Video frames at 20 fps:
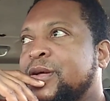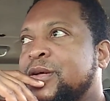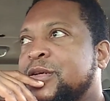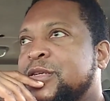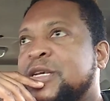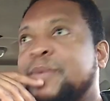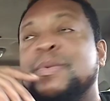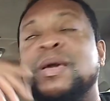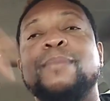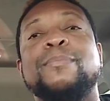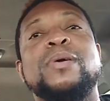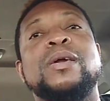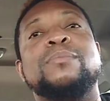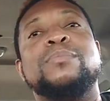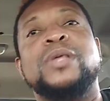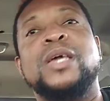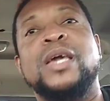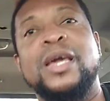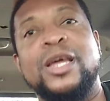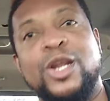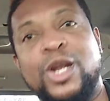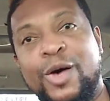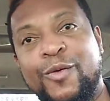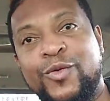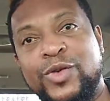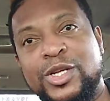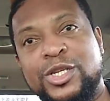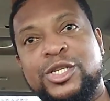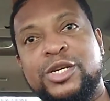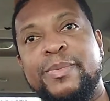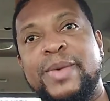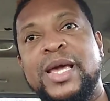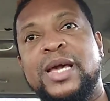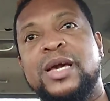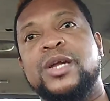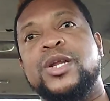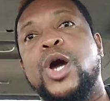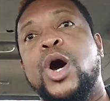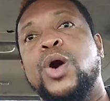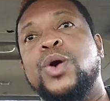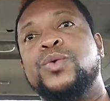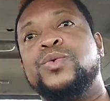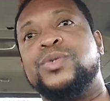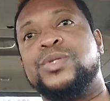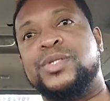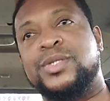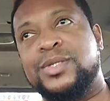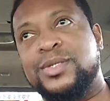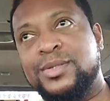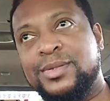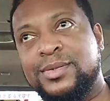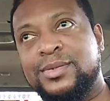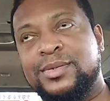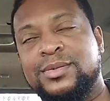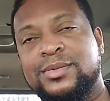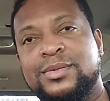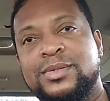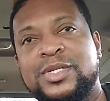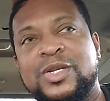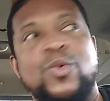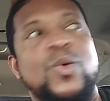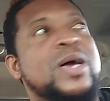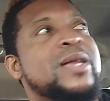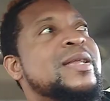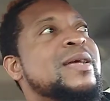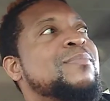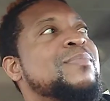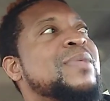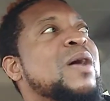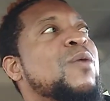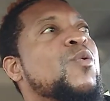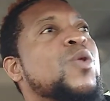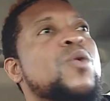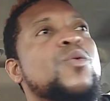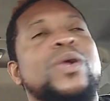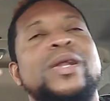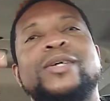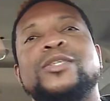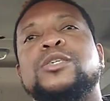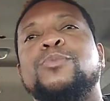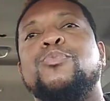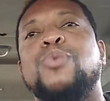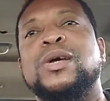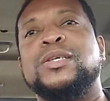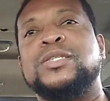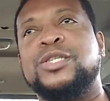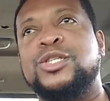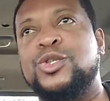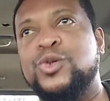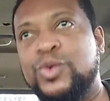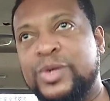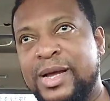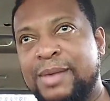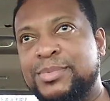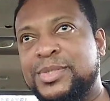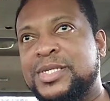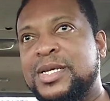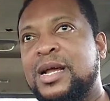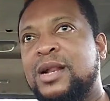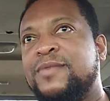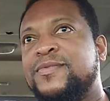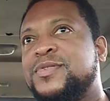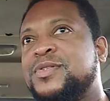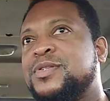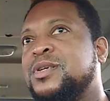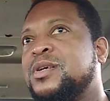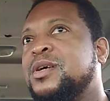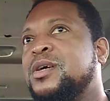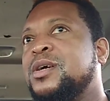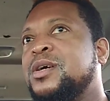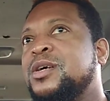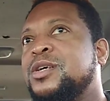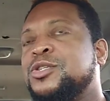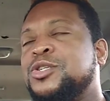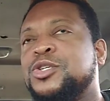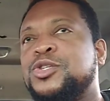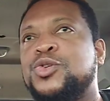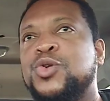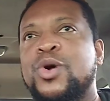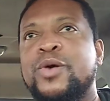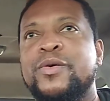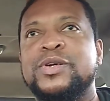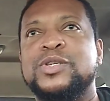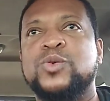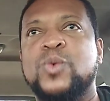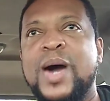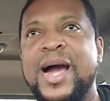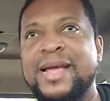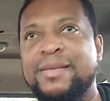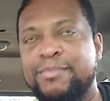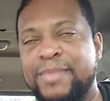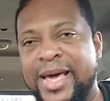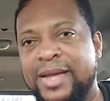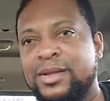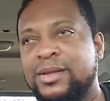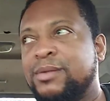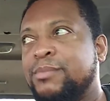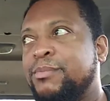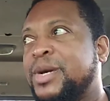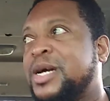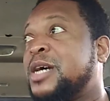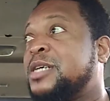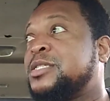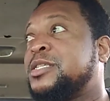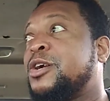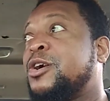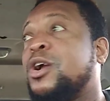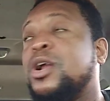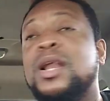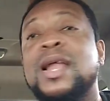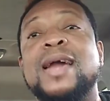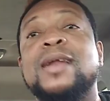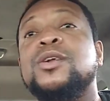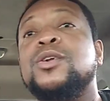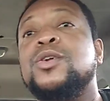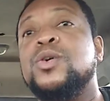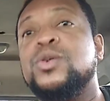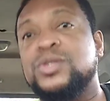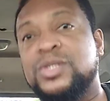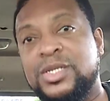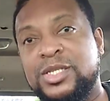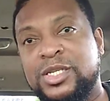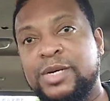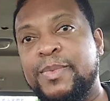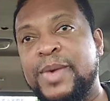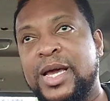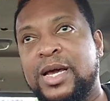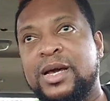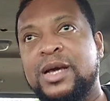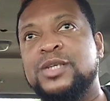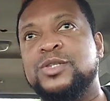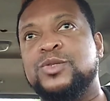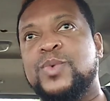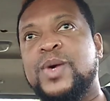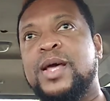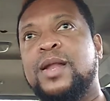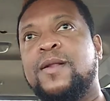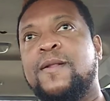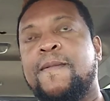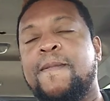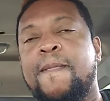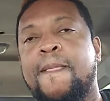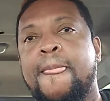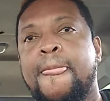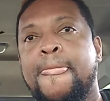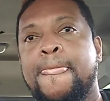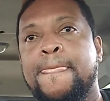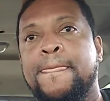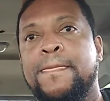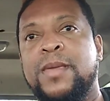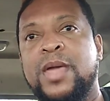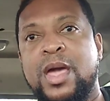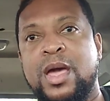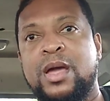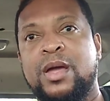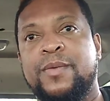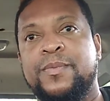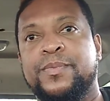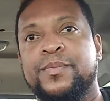So maybe him in love with the Jamaican hoes. The one them that were willing to prostitute themselves to tourist white men. Because there are a lot of those in Jamaica as well. Yeah?